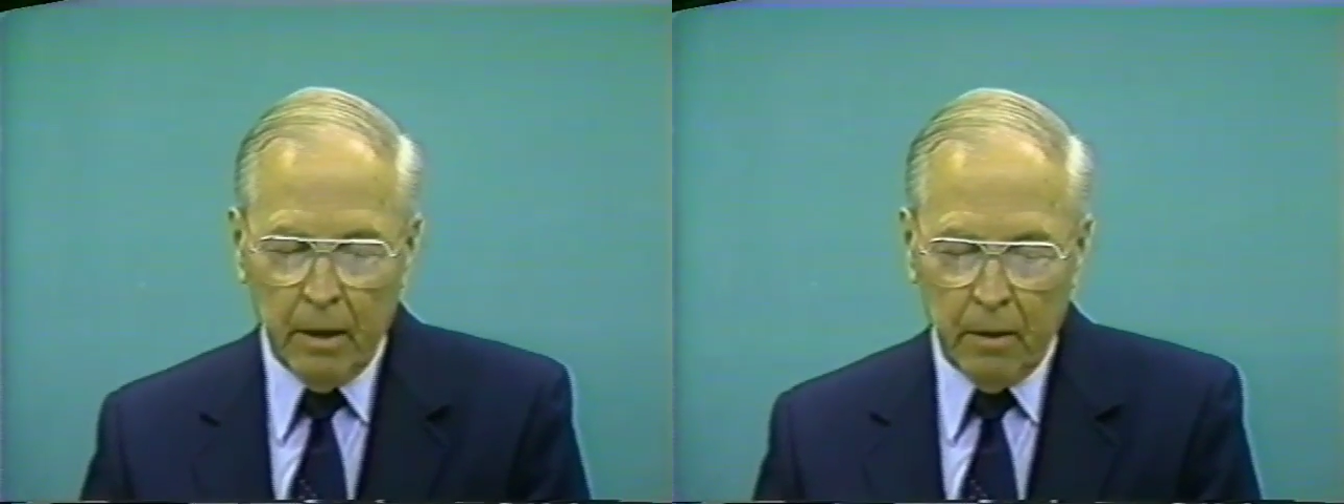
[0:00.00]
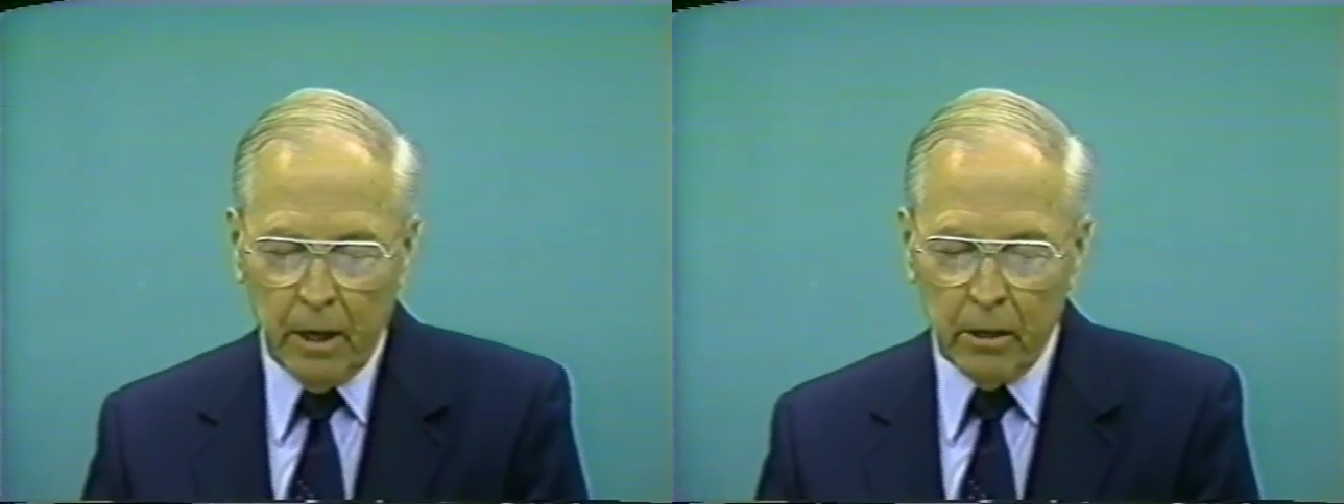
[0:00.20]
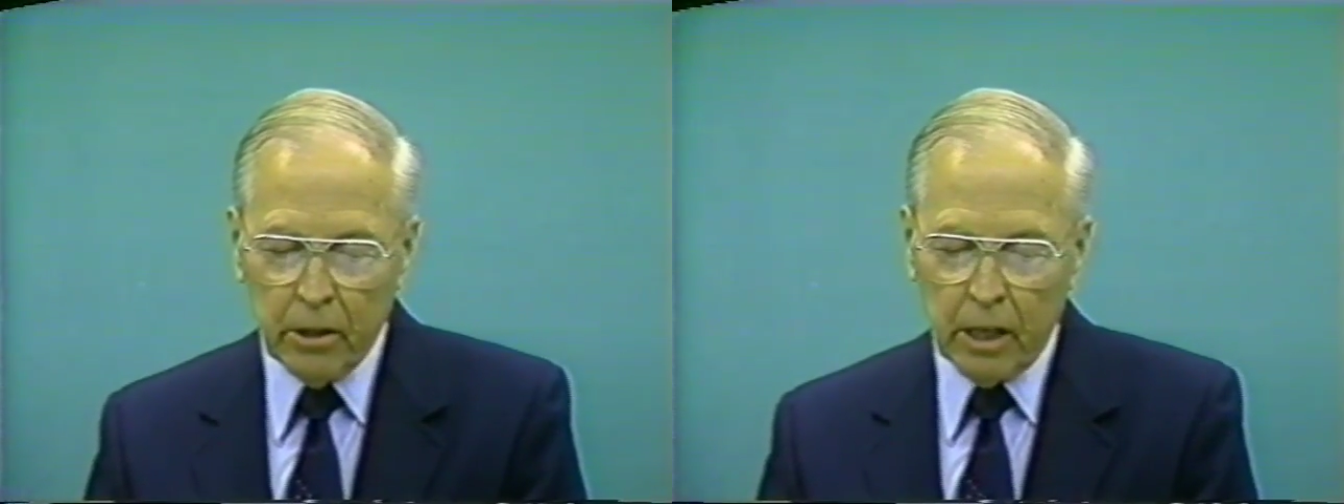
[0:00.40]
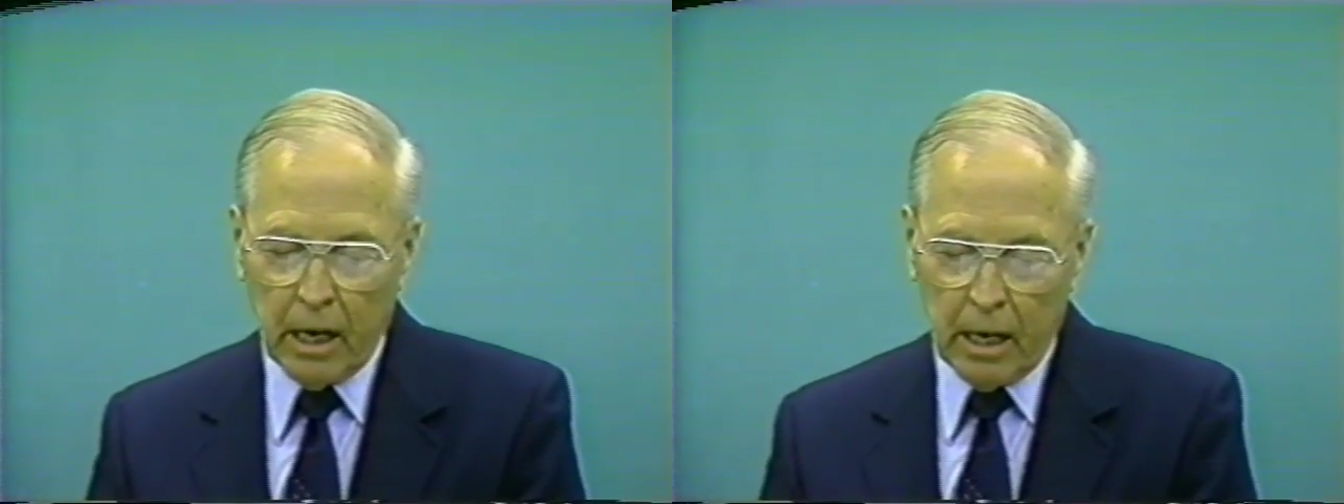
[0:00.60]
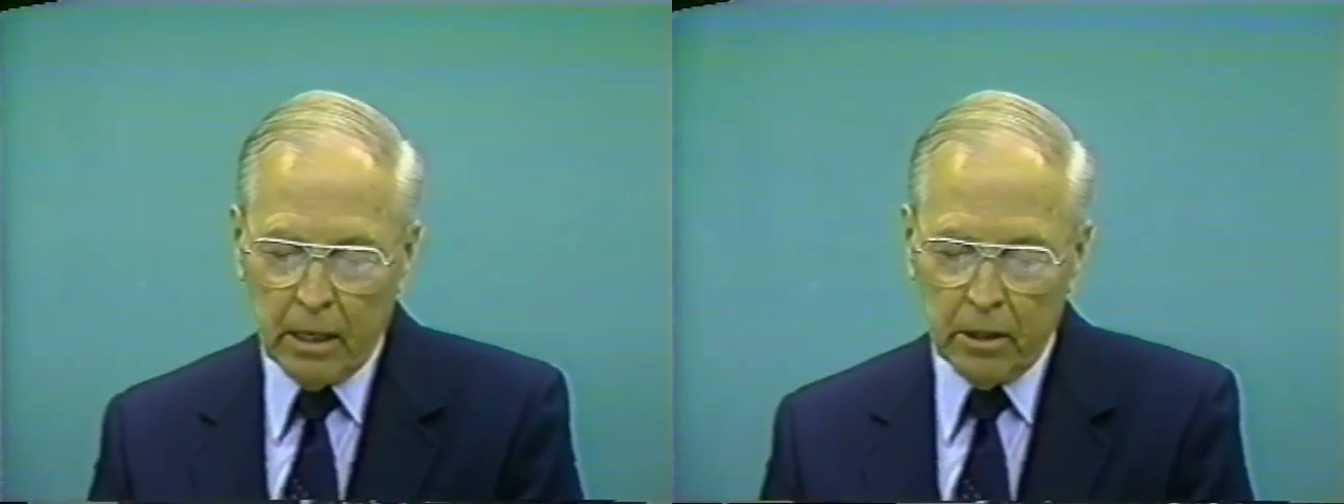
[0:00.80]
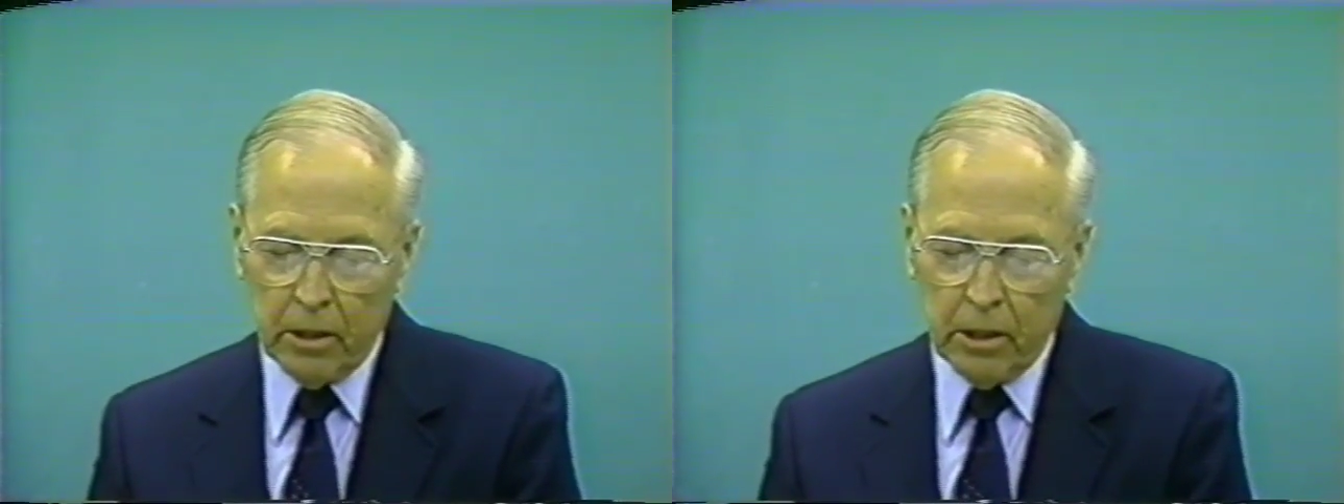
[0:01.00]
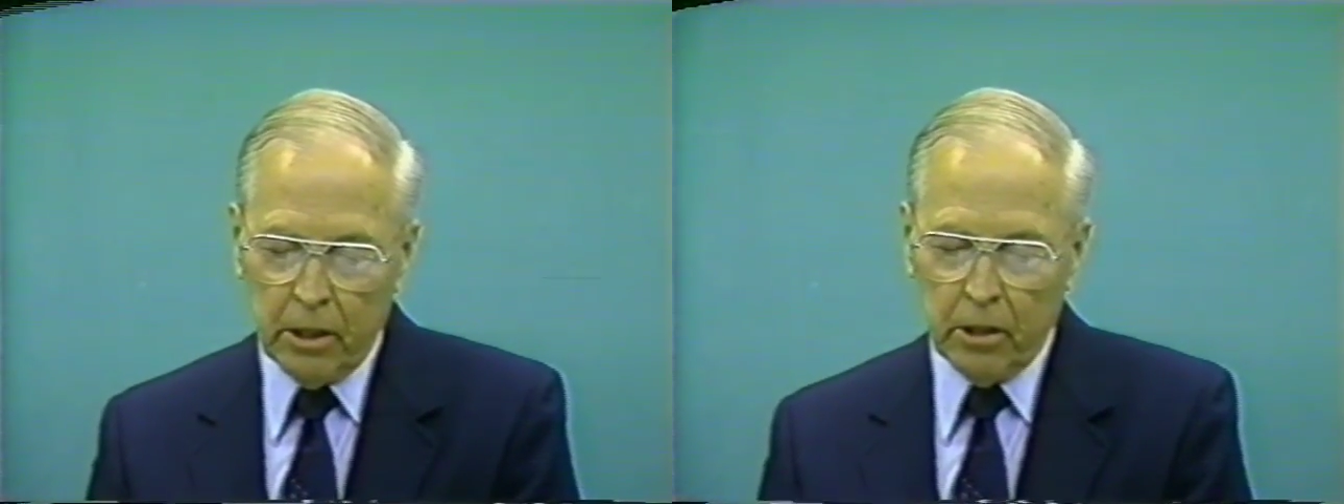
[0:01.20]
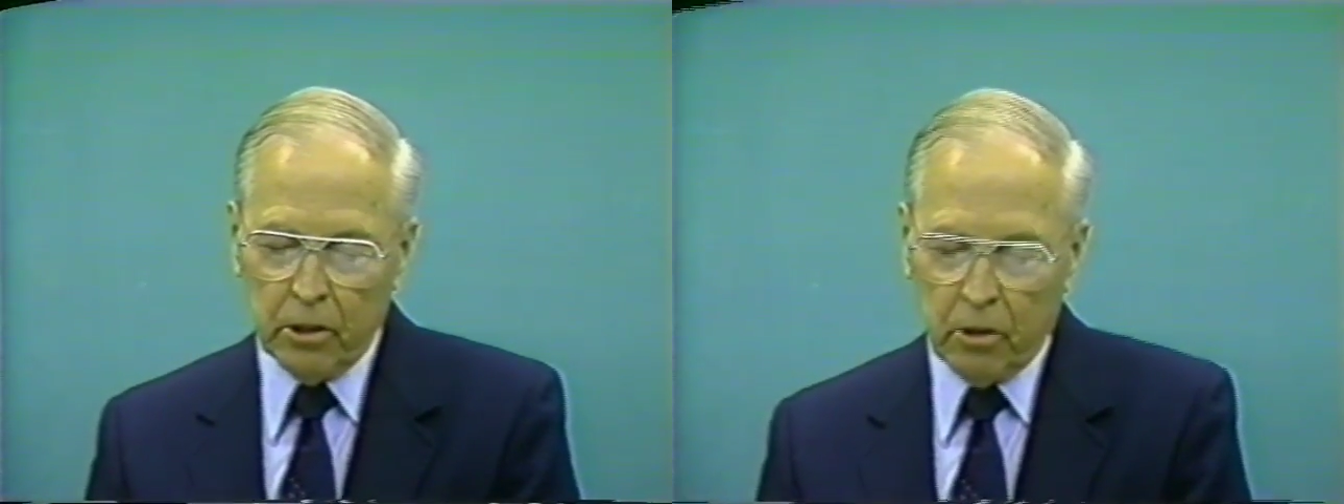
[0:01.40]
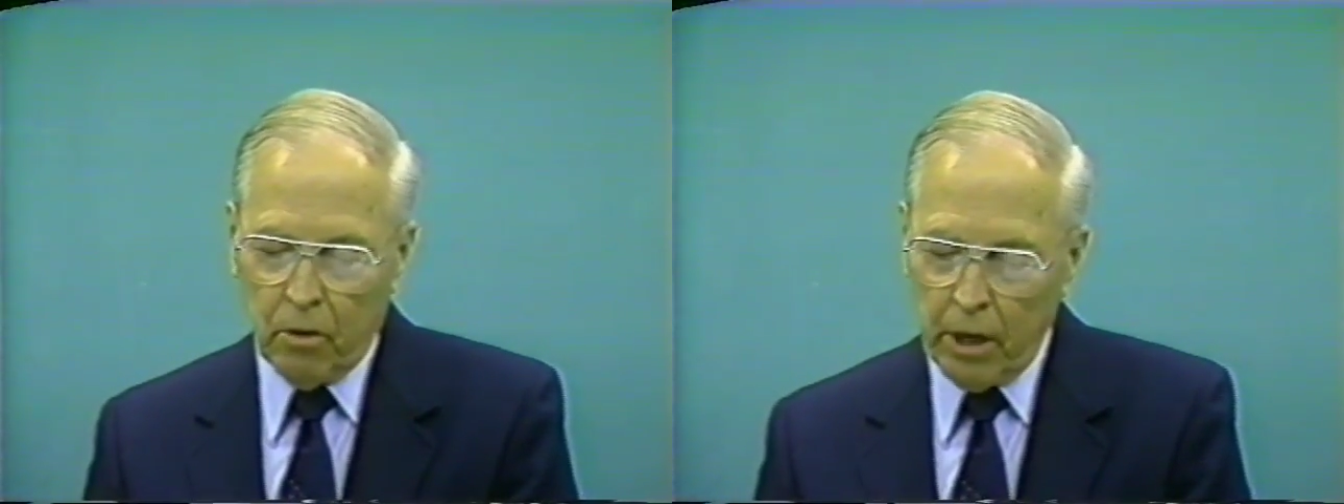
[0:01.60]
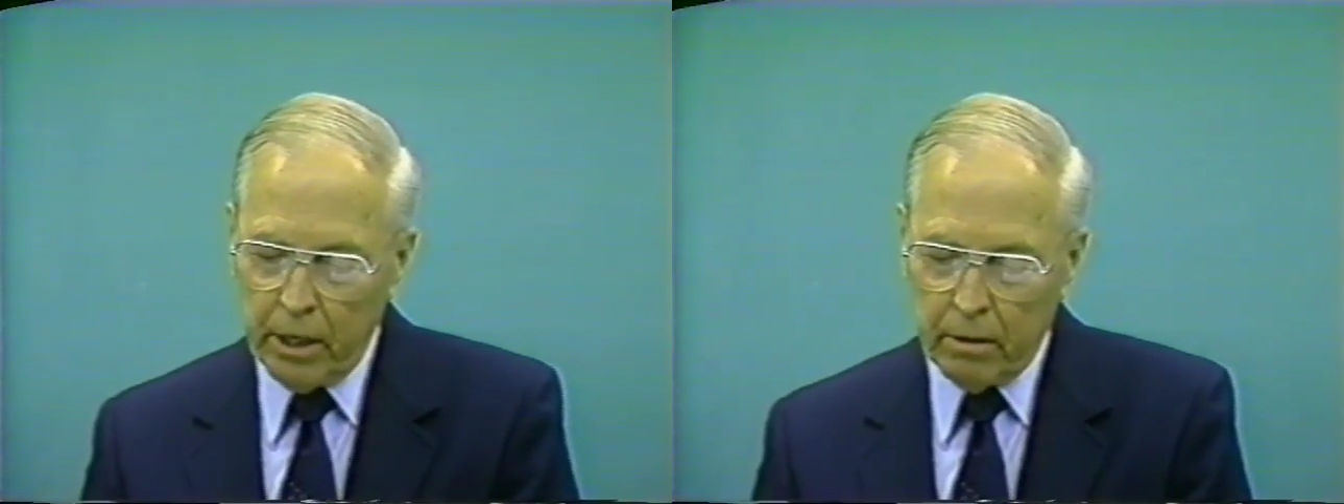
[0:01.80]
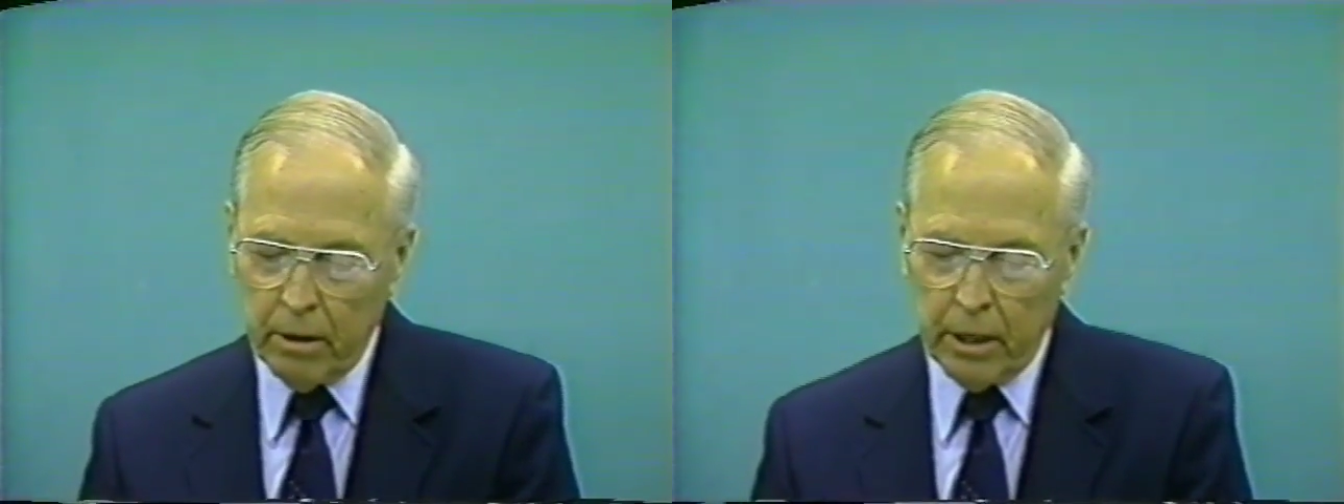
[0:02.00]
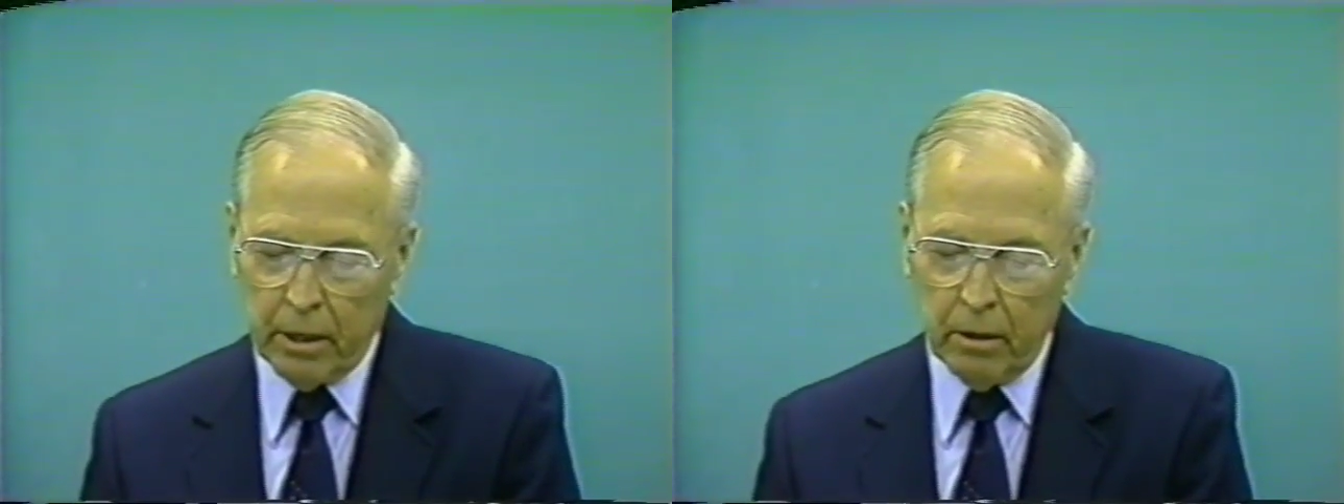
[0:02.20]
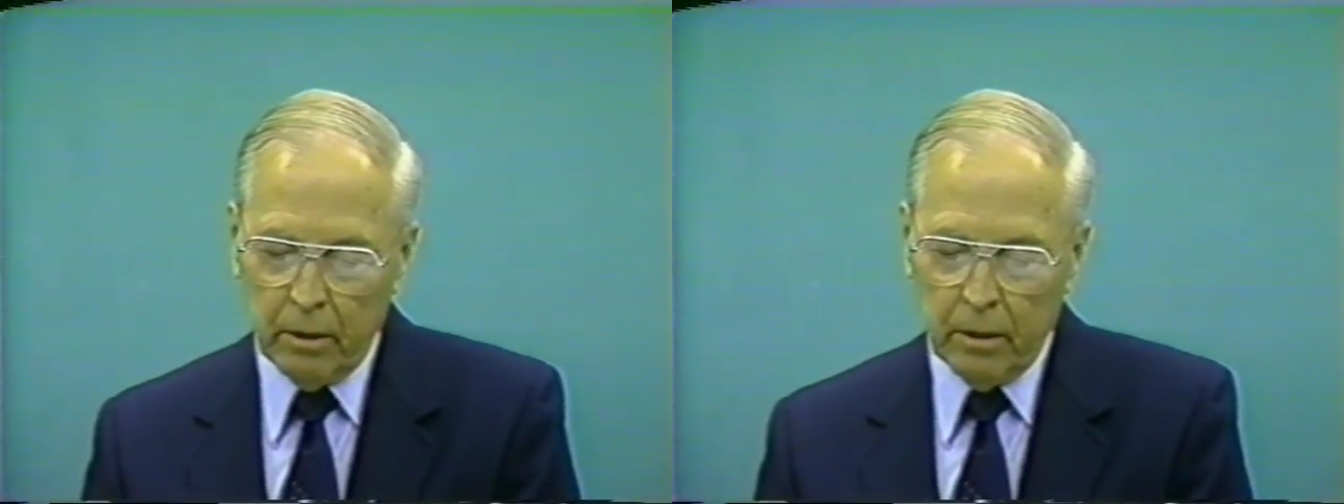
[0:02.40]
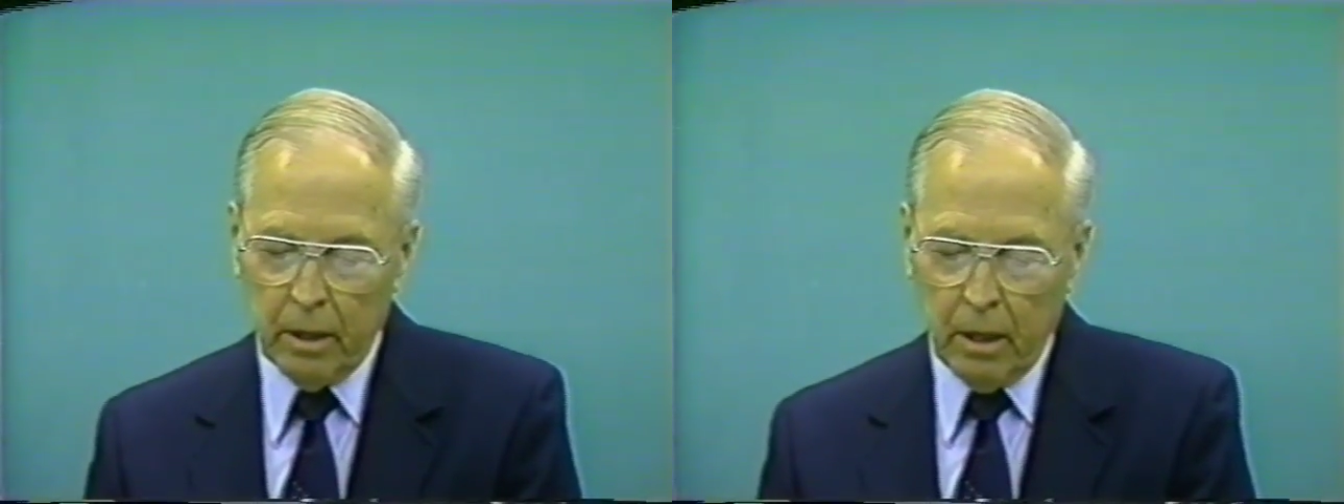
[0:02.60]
their size is quite critical